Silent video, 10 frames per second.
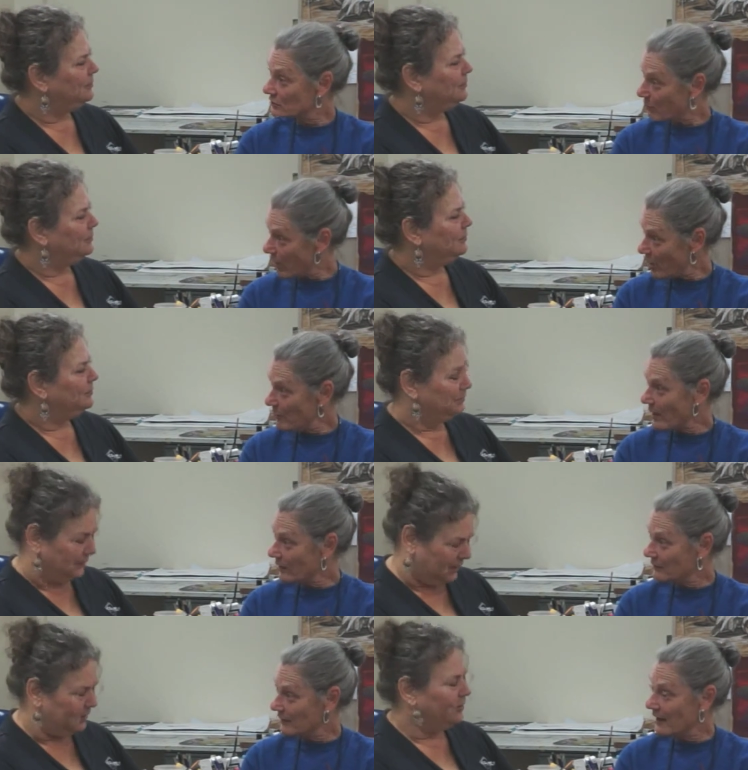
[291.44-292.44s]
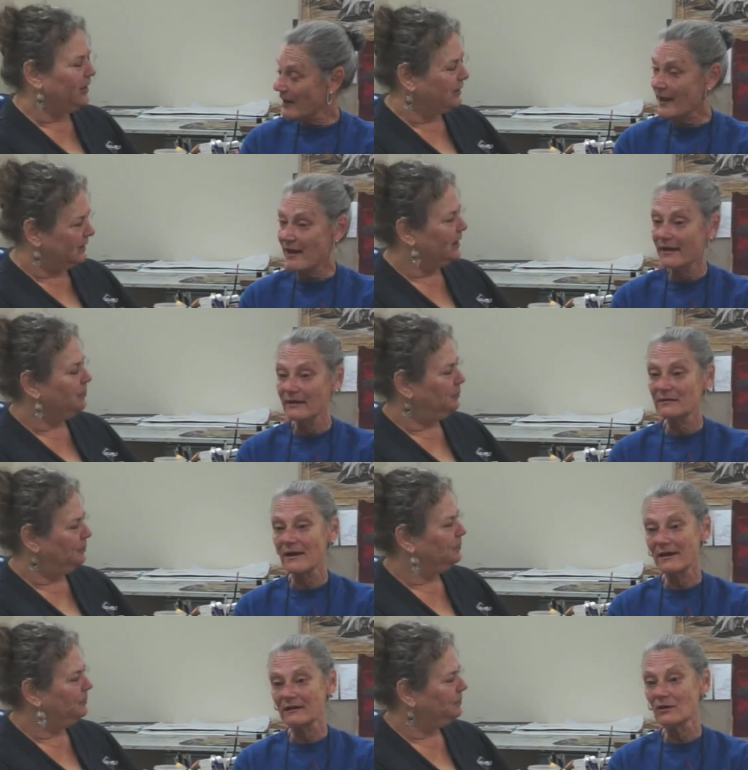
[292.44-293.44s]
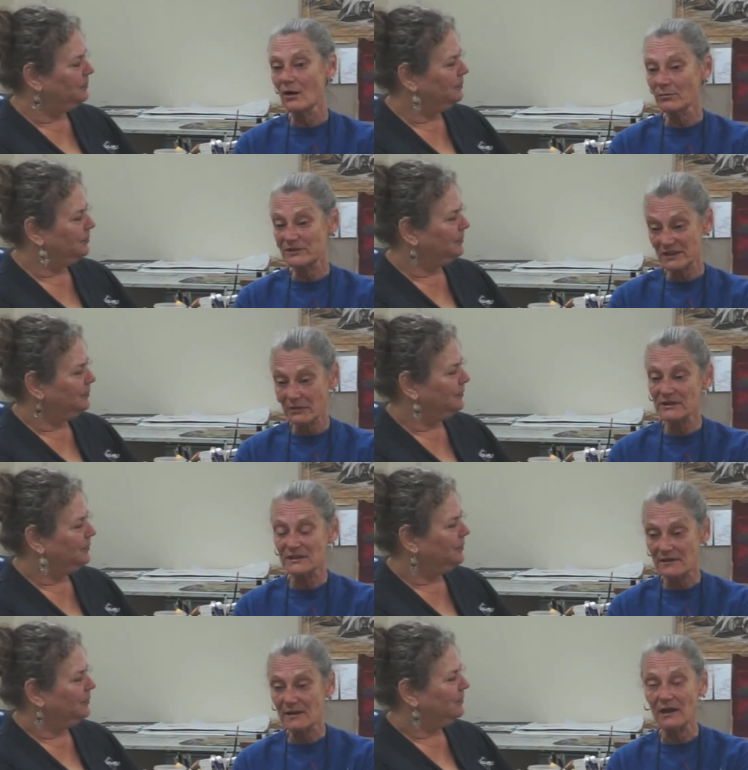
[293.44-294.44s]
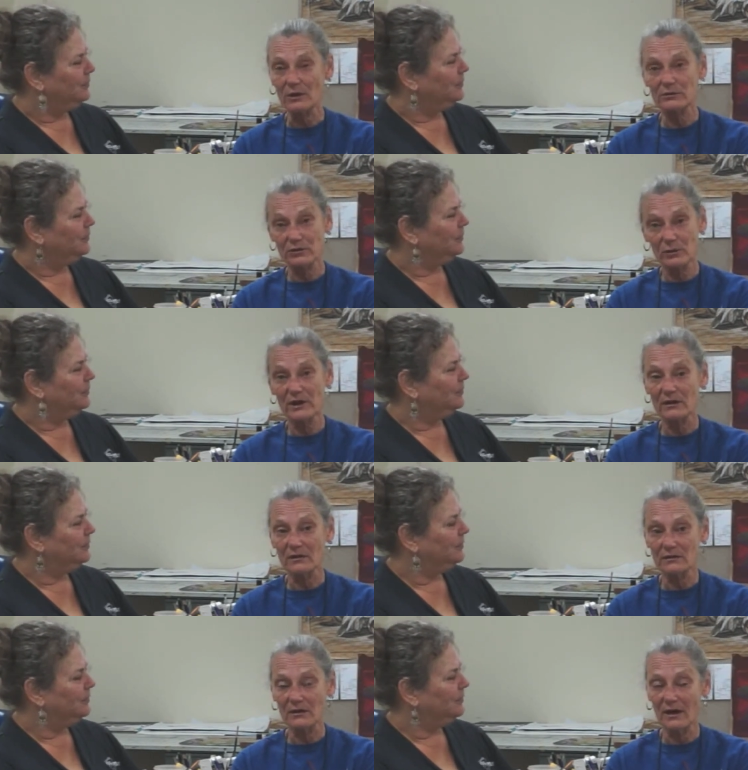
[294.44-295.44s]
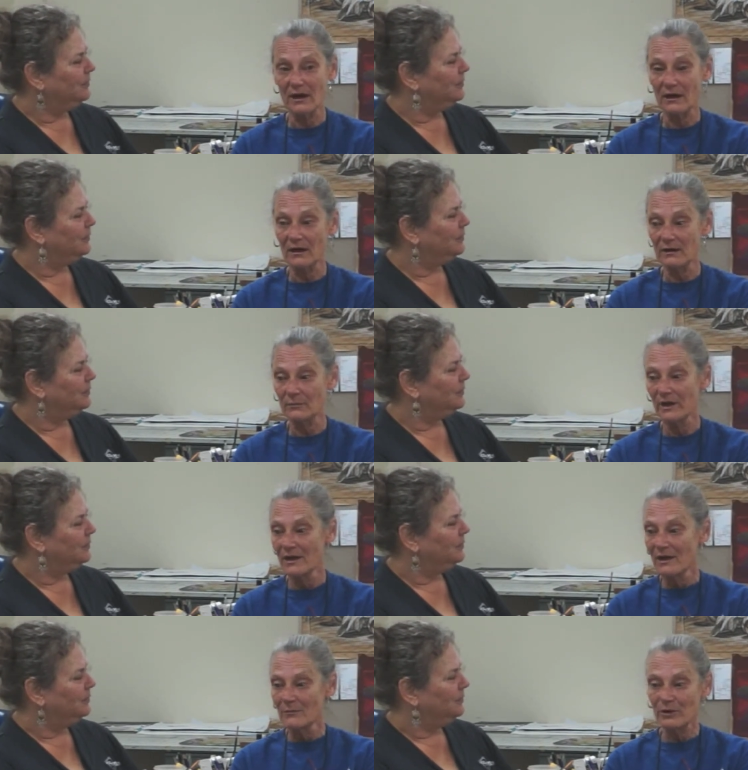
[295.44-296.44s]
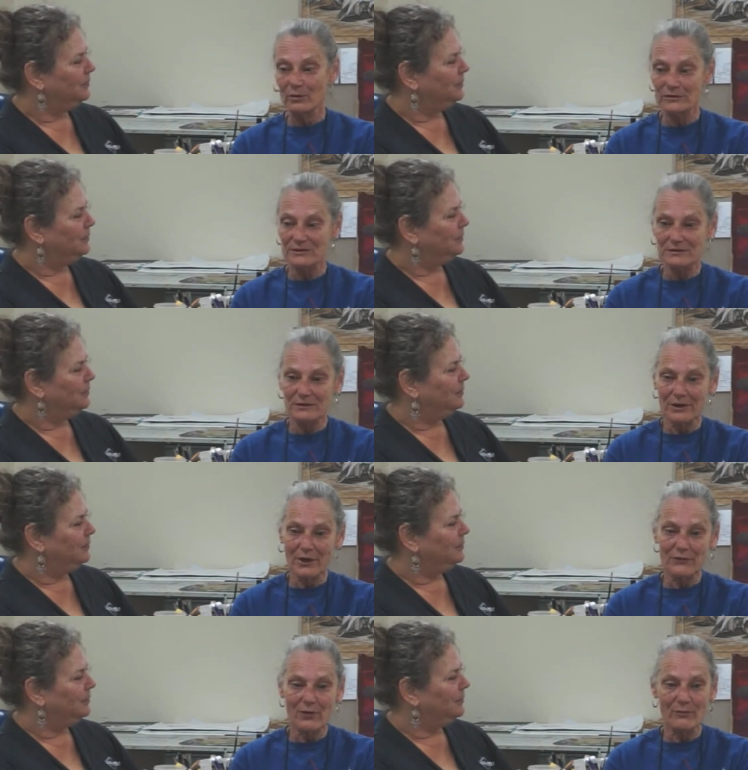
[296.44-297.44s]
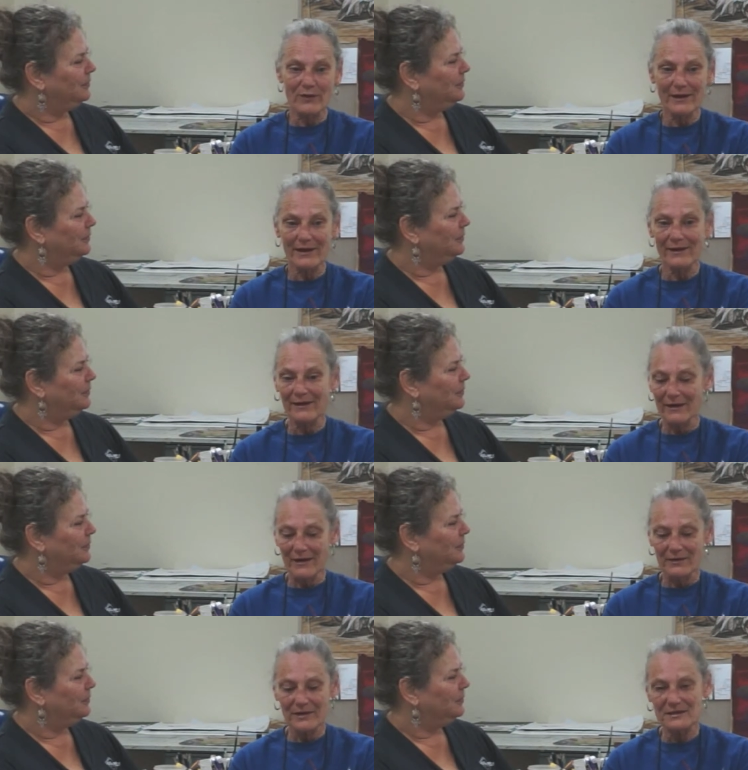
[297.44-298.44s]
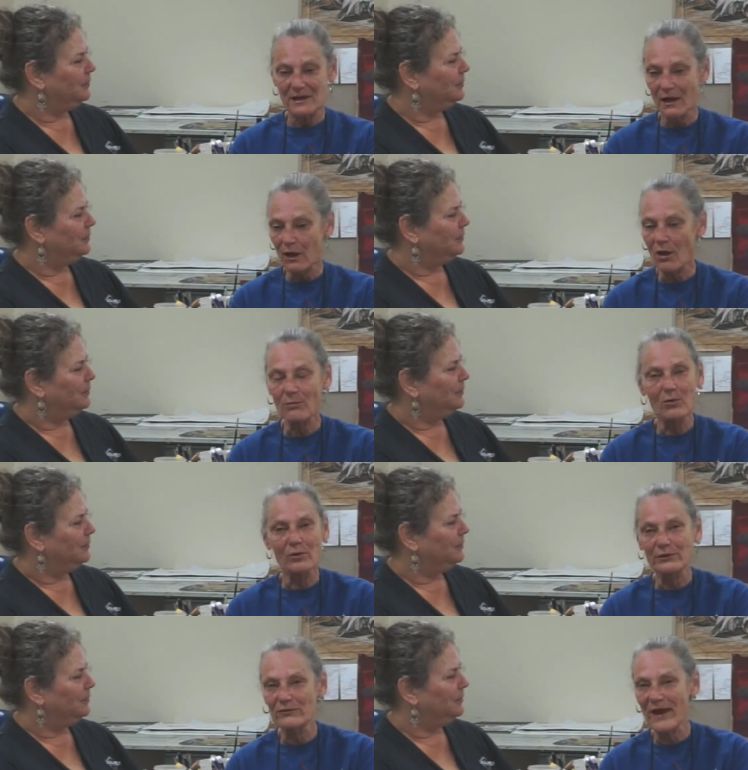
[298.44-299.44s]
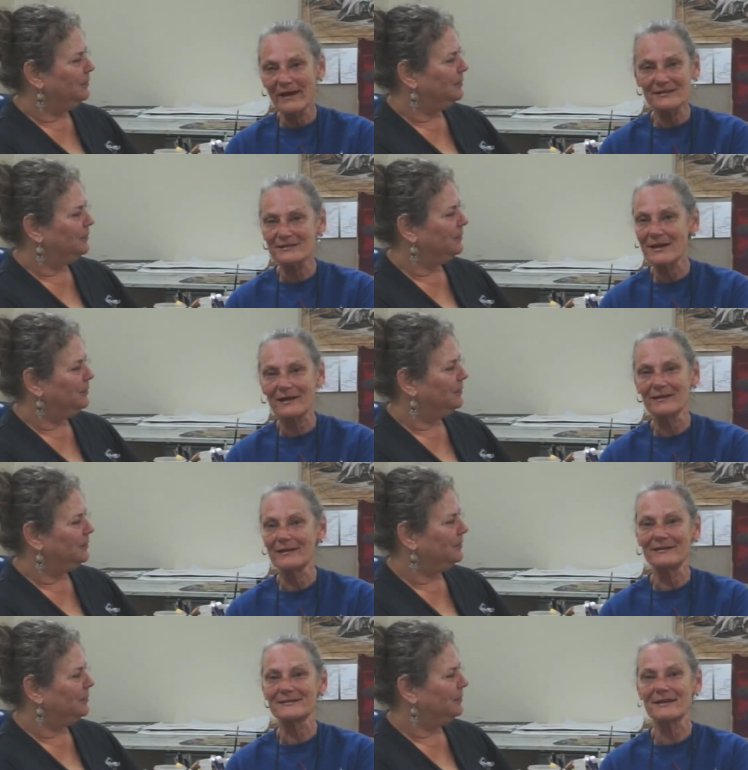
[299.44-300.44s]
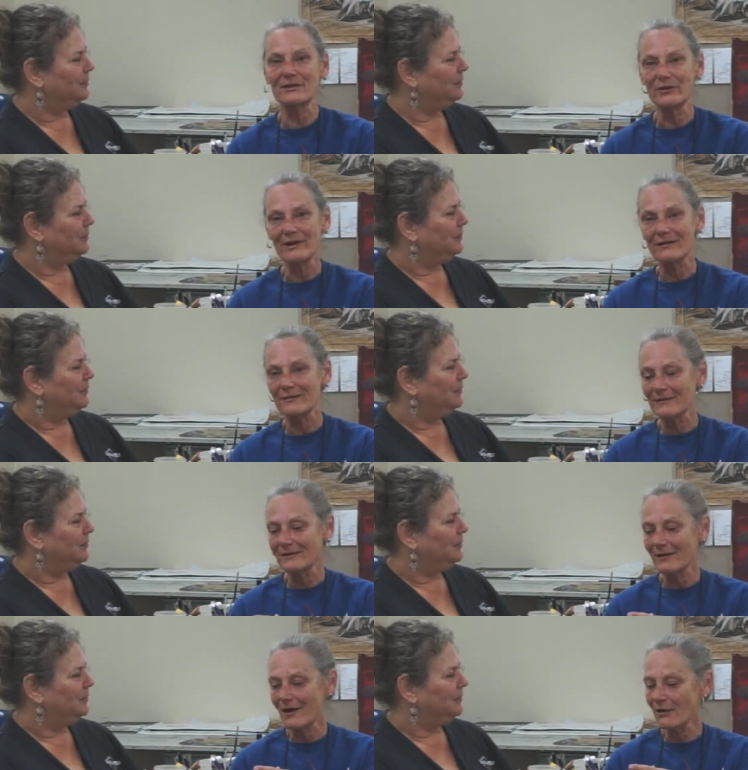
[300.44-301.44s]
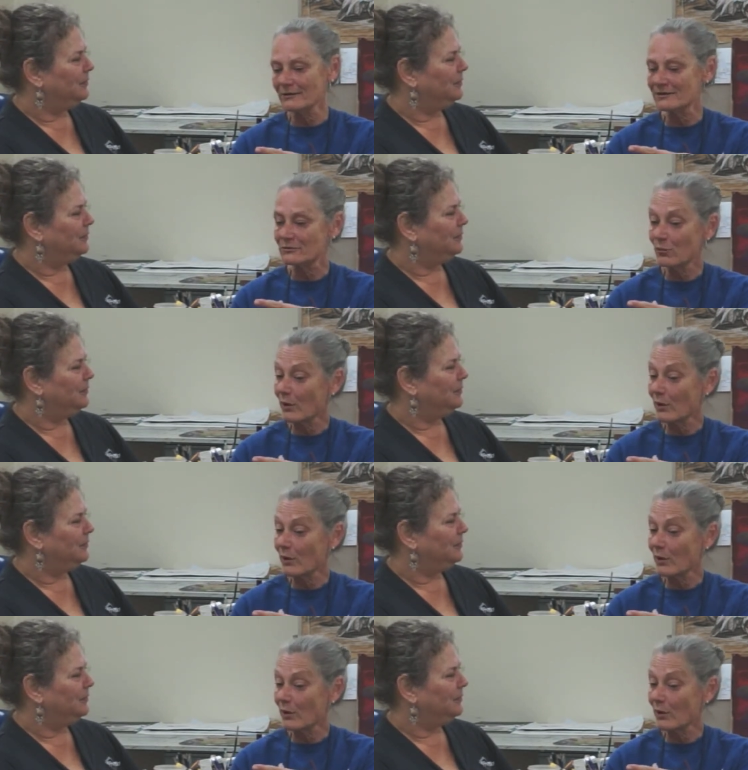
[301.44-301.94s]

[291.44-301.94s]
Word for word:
Speaker 1: the diploma. That's correct. And, yep. and I'm seriously thinking of doing it um, because, you know, from there, there's a lot more advanced techniques that are in it that I just